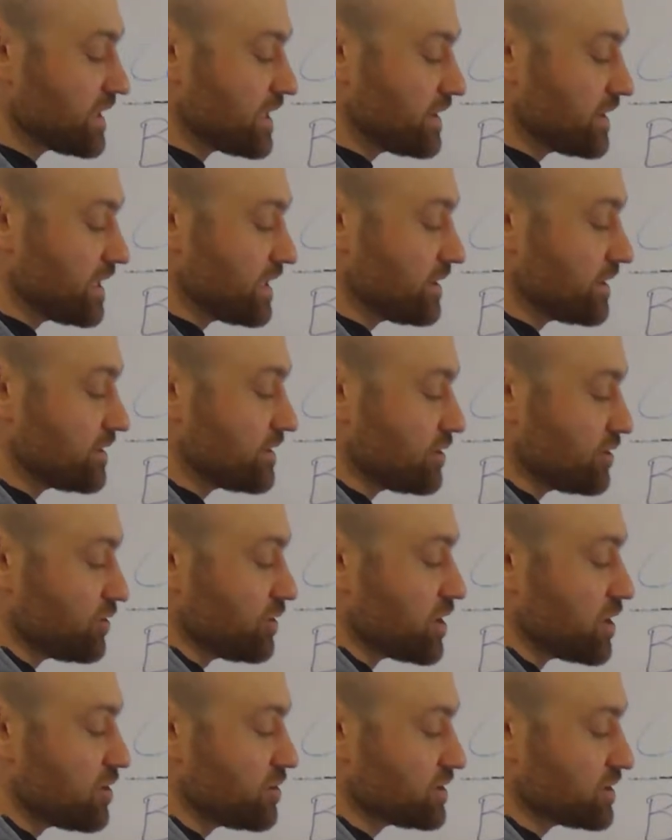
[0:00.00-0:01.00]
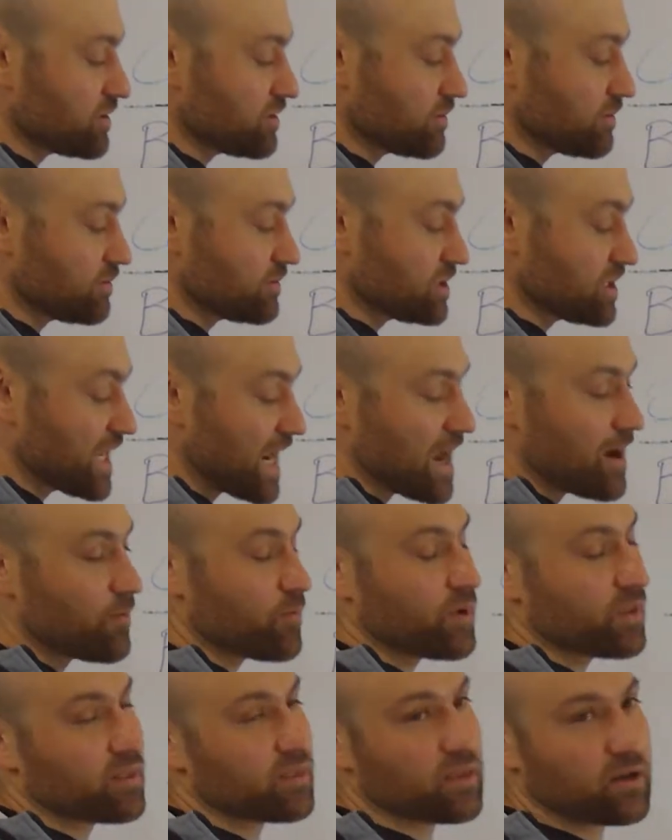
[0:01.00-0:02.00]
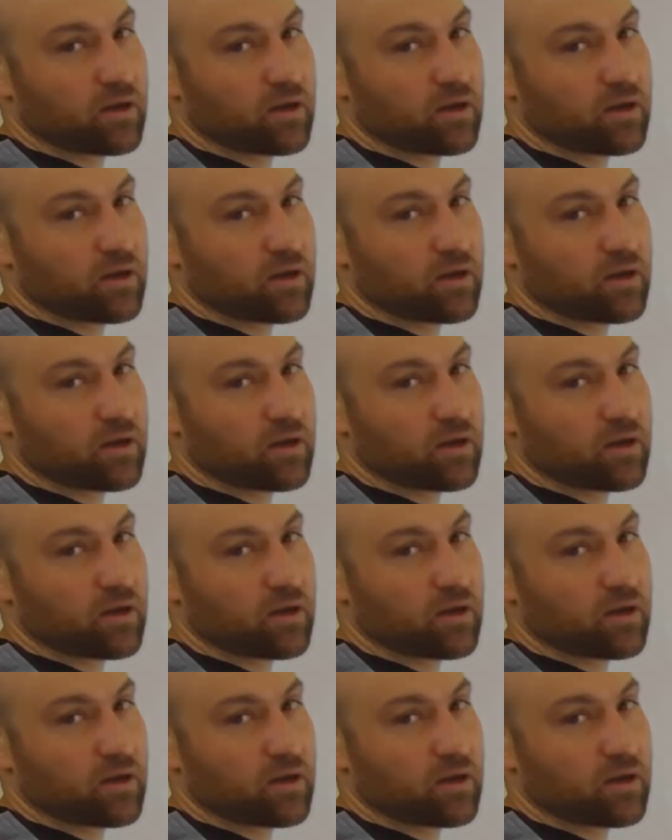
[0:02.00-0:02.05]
and then you go to chat with